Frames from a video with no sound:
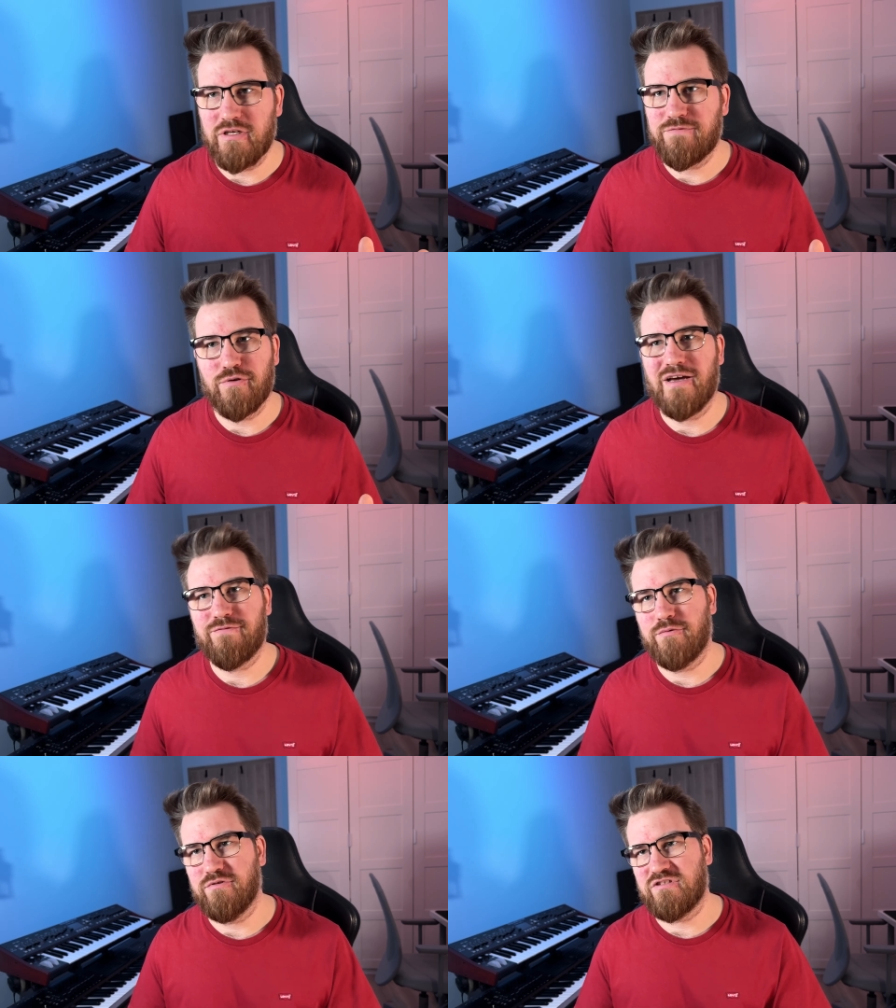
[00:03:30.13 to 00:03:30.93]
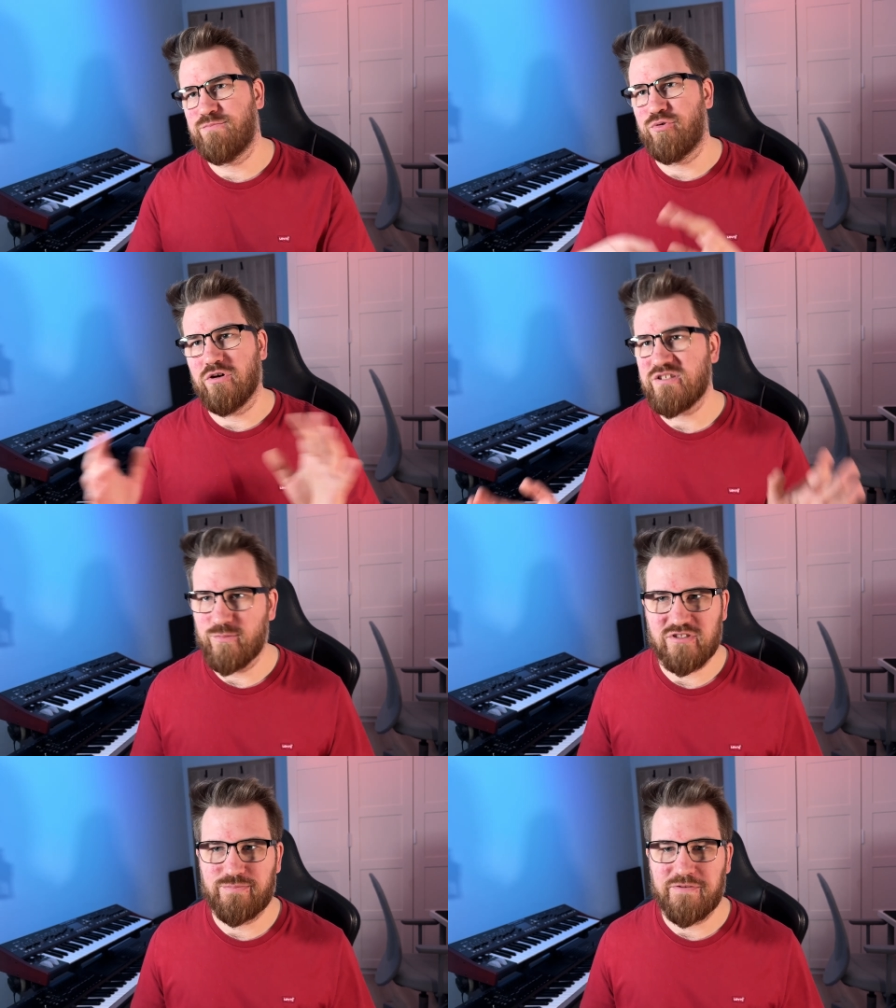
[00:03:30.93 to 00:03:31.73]
If you ever used
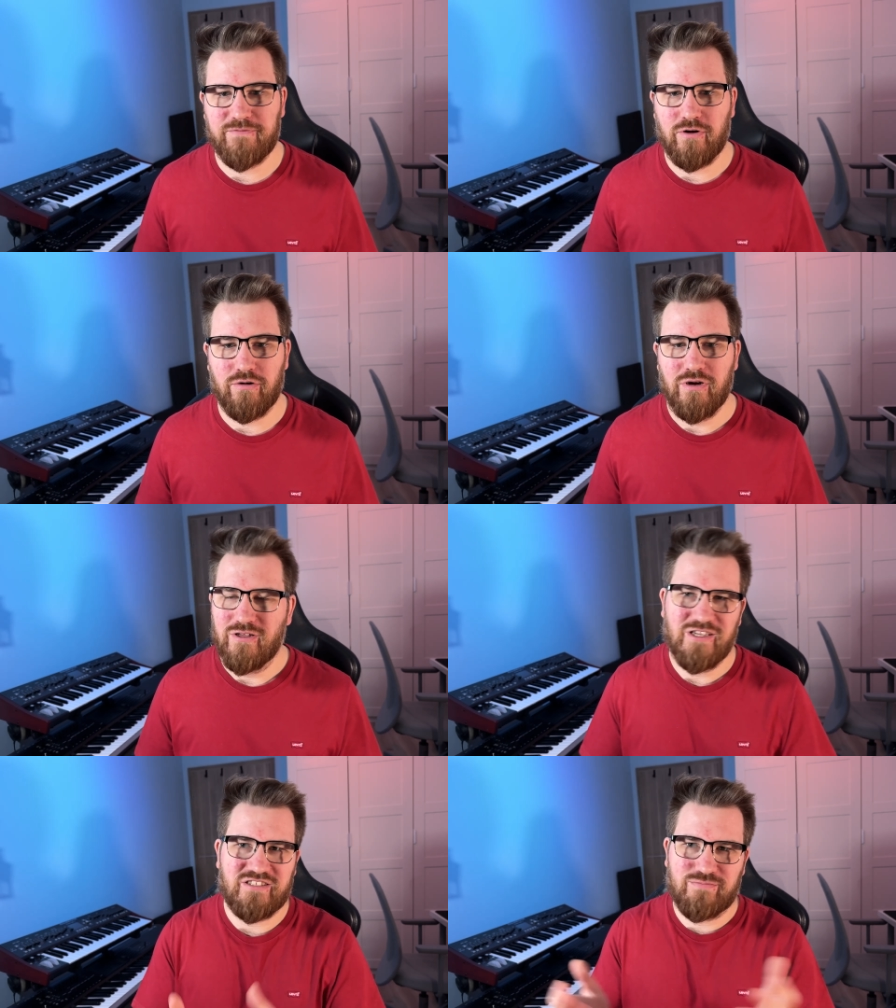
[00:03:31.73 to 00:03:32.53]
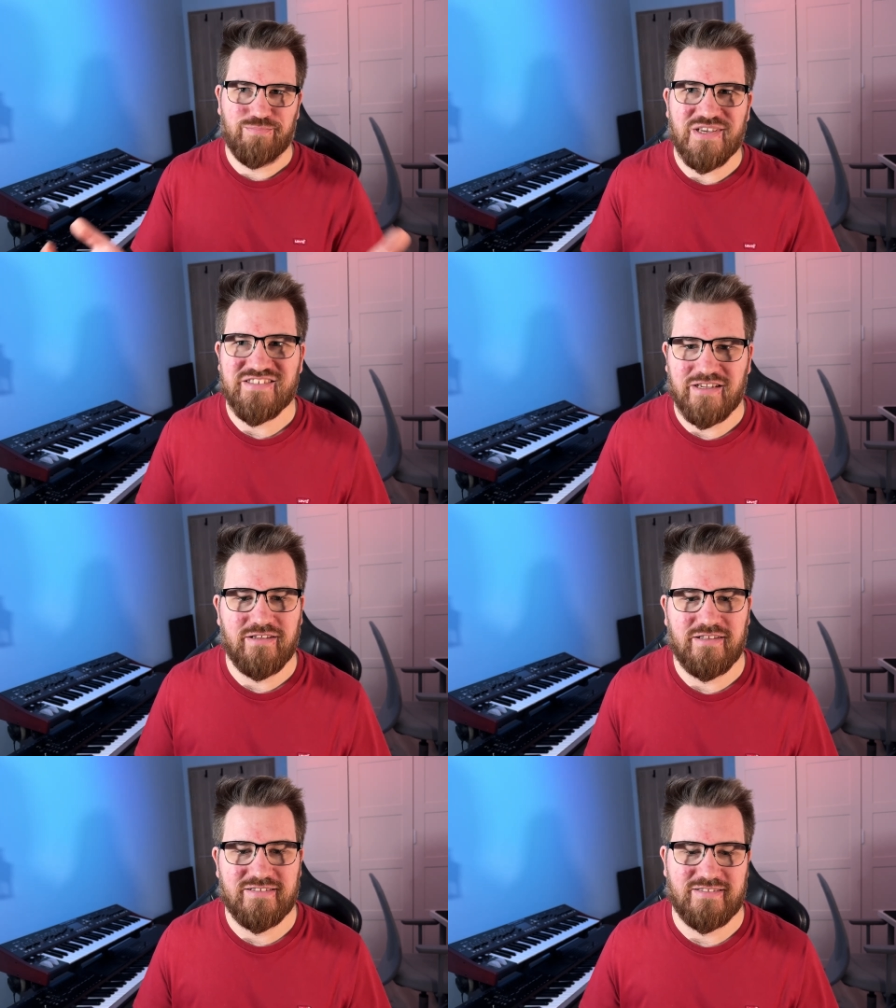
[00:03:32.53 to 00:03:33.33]
Proxmox before, it's
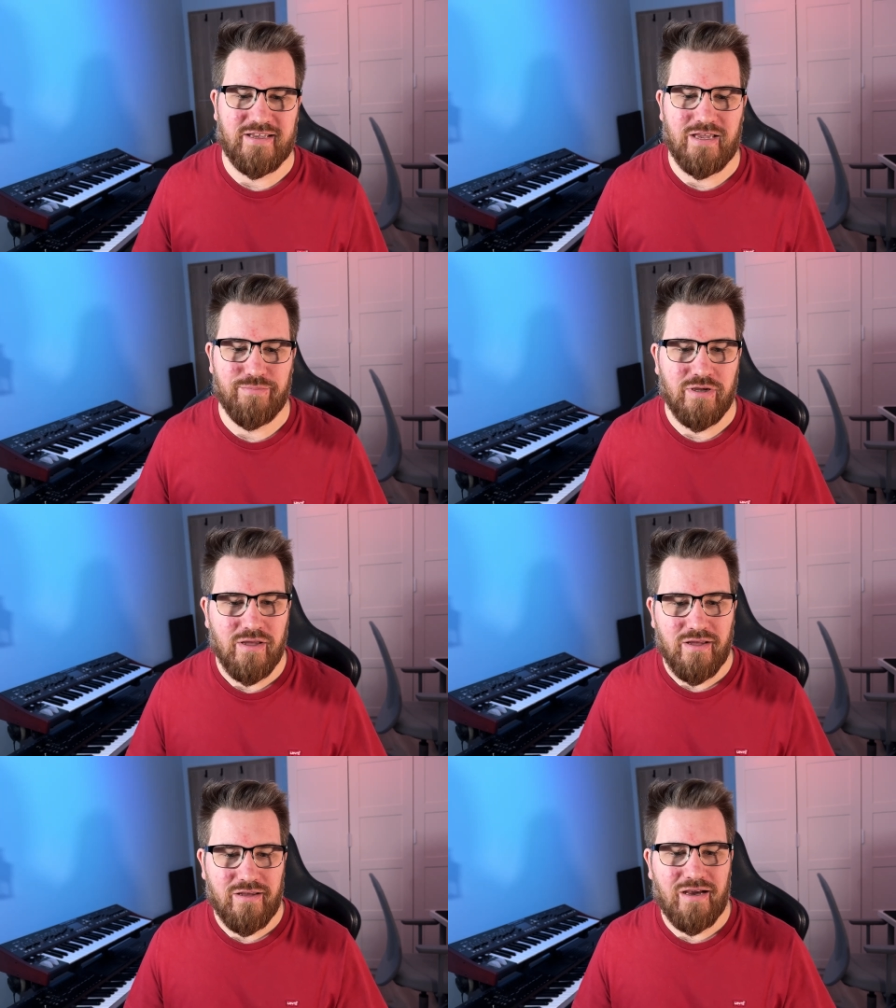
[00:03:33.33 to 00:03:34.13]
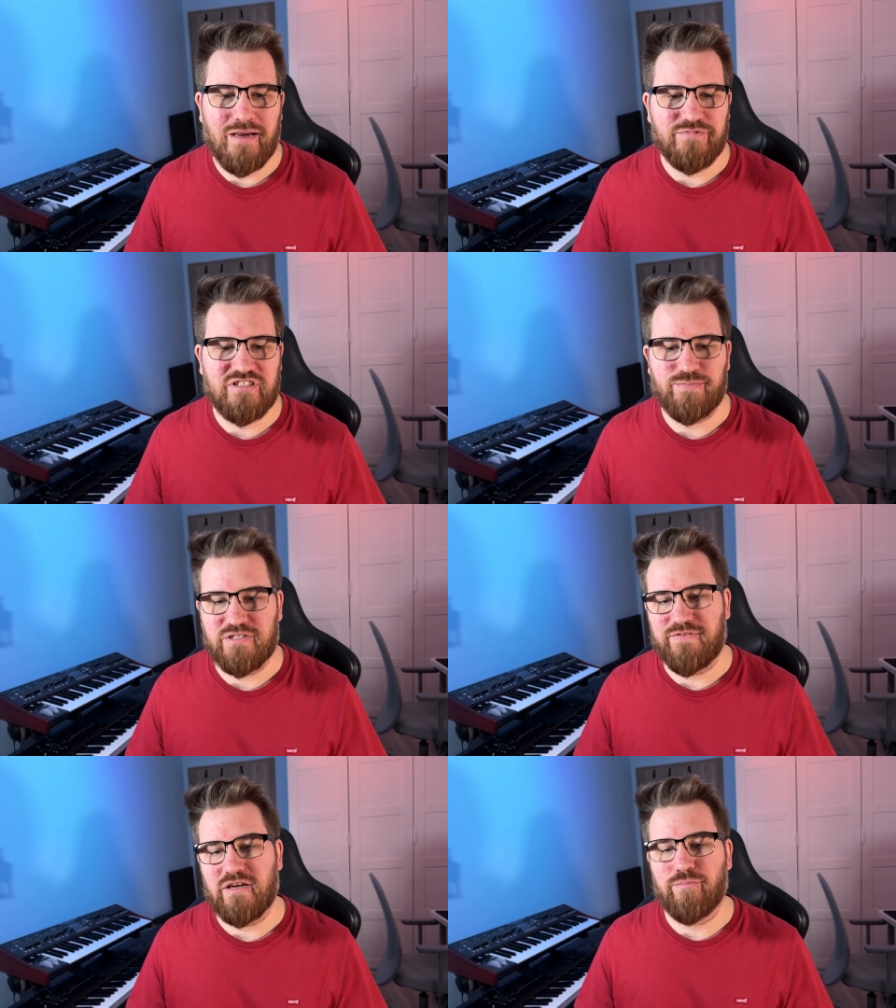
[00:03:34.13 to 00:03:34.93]
basically the same. I'm just
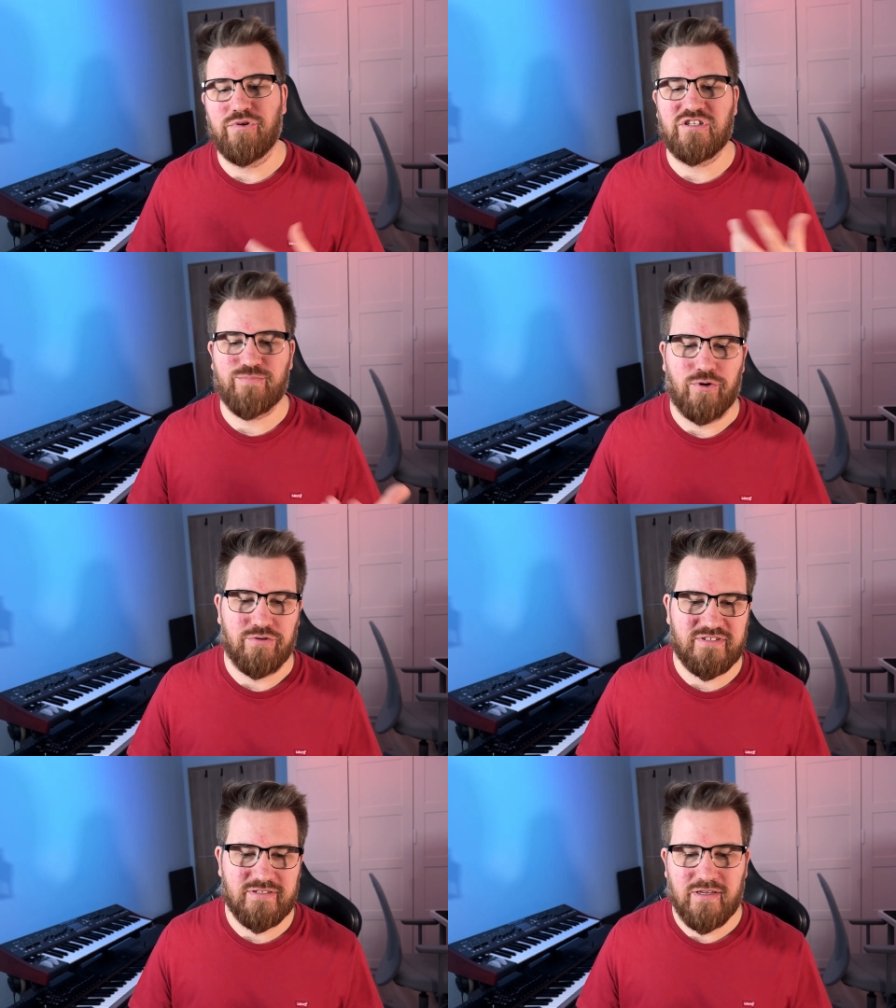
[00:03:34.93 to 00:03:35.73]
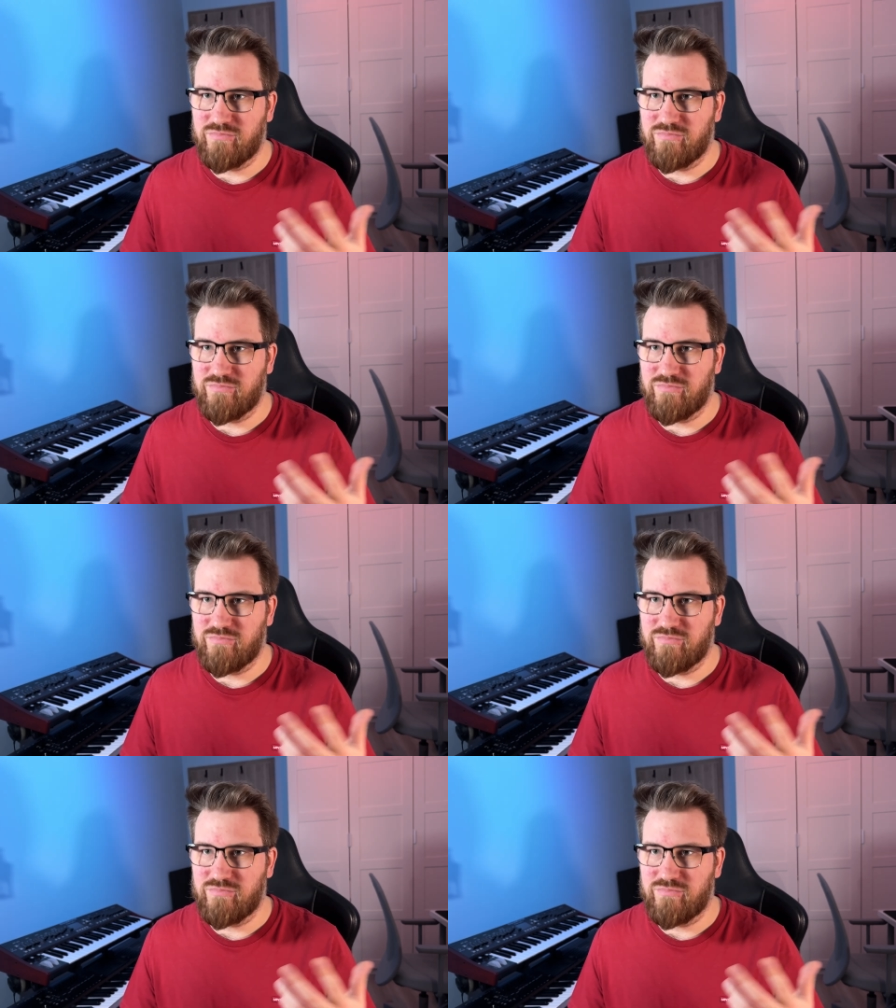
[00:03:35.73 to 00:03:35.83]
specifying bridge ports.